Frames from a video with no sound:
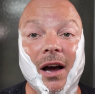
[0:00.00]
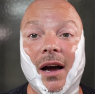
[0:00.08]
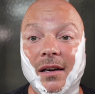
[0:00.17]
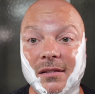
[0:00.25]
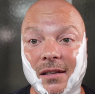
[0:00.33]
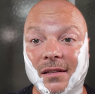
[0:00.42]

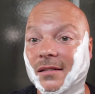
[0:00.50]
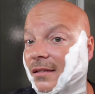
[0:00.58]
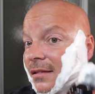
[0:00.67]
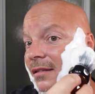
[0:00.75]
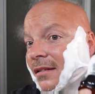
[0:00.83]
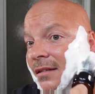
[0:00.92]
not because
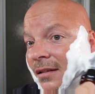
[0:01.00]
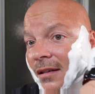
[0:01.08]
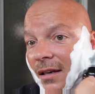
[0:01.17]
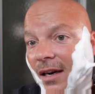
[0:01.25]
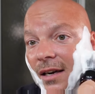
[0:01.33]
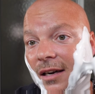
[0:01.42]

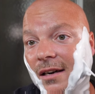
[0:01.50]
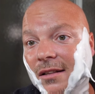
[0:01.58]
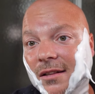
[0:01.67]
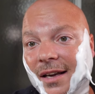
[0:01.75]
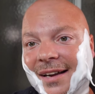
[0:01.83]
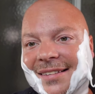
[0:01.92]
I got
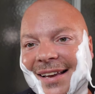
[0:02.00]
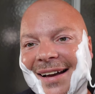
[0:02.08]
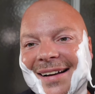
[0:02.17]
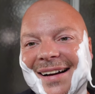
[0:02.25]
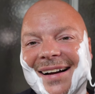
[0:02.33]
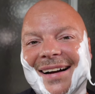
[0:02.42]
other things
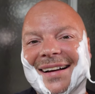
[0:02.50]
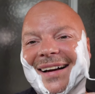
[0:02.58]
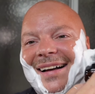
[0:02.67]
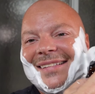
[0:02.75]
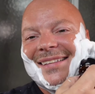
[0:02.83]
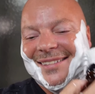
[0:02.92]
I
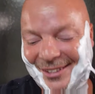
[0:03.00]
got to